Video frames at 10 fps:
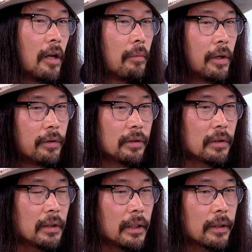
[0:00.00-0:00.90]
But it was
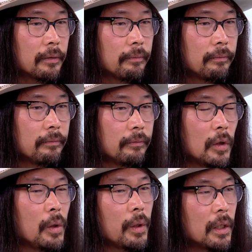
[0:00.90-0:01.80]
just like,
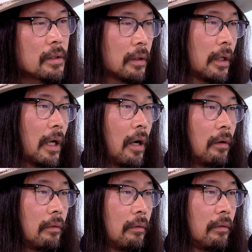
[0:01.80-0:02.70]
he needs to get
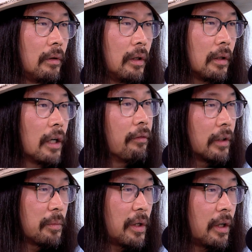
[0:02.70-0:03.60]
out and kind of
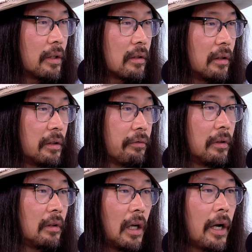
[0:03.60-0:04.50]
experience
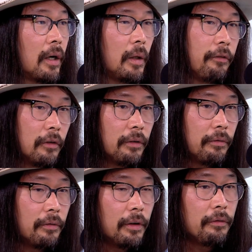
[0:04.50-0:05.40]
a higher level
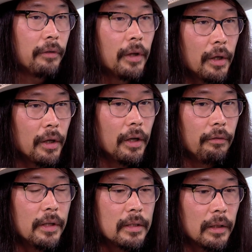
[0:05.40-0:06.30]

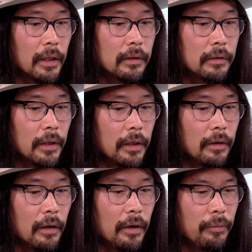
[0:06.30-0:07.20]
of these things.
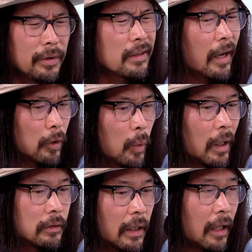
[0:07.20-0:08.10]
And went to
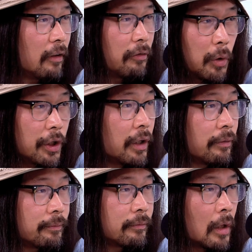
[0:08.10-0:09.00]
Idlewild, California.
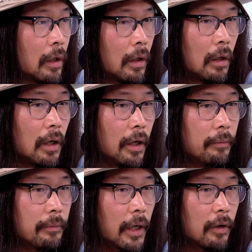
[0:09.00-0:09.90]

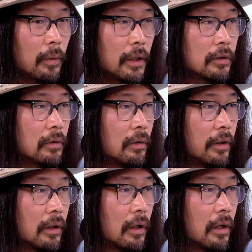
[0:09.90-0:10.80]
Idlewild School of
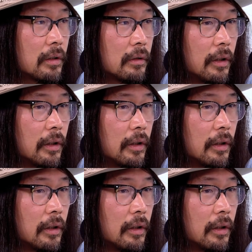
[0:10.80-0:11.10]
the Arts.